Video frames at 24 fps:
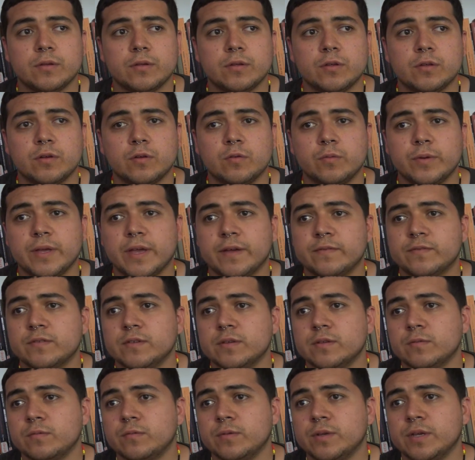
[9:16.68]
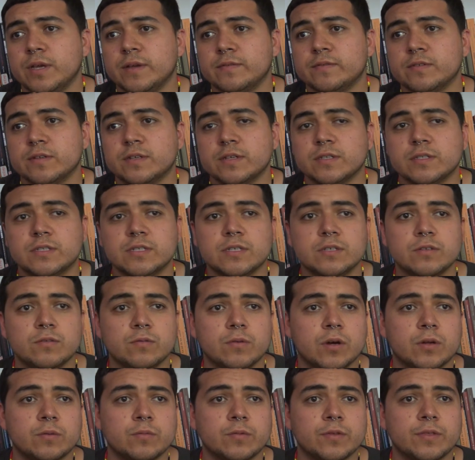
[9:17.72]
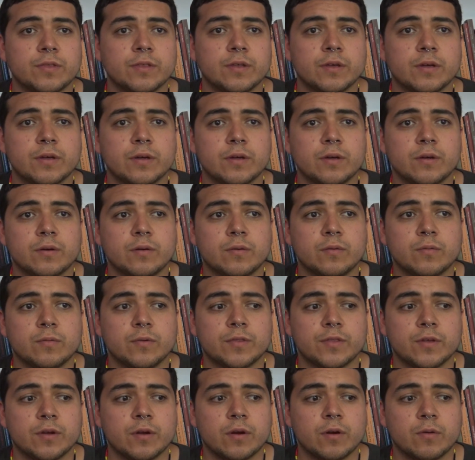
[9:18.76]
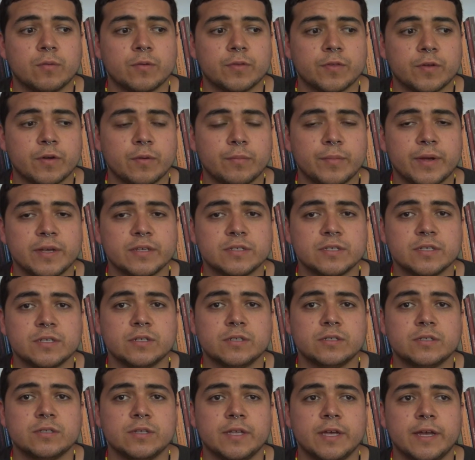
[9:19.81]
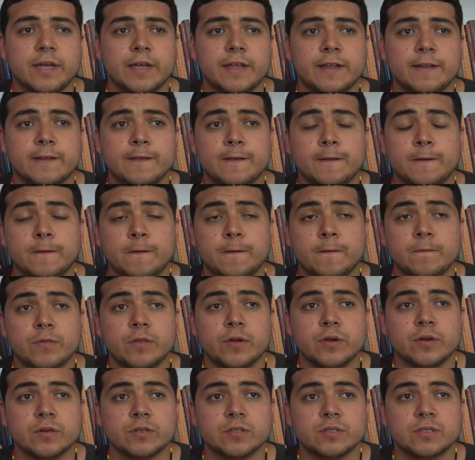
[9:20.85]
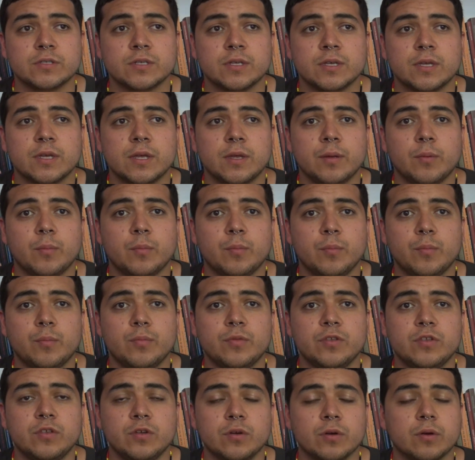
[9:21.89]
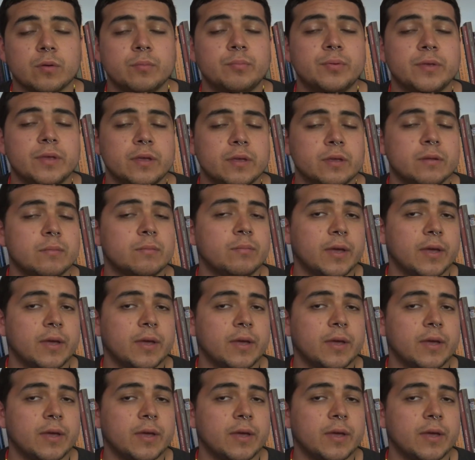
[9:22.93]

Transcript: you know, we have to we have to continue on with uh, with our with our message that you know there's European